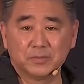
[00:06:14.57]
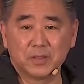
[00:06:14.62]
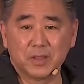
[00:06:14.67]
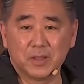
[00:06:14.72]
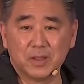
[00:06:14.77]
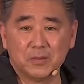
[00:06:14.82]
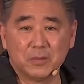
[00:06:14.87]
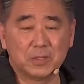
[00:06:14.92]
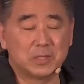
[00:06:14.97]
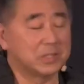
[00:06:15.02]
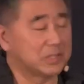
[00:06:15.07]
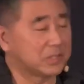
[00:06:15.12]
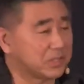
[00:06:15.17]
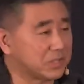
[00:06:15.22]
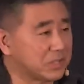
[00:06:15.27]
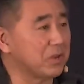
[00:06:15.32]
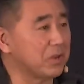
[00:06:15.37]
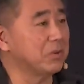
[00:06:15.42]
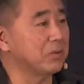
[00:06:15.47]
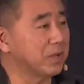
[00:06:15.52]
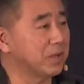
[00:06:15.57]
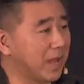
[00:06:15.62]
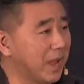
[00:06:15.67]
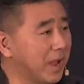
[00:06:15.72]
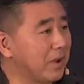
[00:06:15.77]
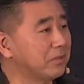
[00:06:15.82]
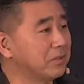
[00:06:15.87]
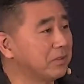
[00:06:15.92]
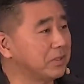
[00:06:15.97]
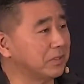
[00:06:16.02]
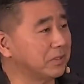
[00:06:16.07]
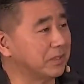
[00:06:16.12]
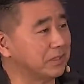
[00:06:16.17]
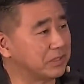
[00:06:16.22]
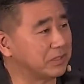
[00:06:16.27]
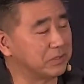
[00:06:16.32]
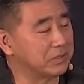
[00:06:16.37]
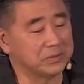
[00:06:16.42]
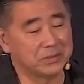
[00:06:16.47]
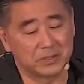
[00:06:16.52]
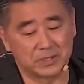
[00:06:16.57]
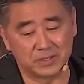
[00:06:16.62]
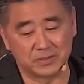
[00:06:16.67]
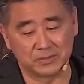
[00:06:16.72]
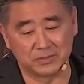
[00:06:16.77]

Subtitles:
which is so counterintuitive.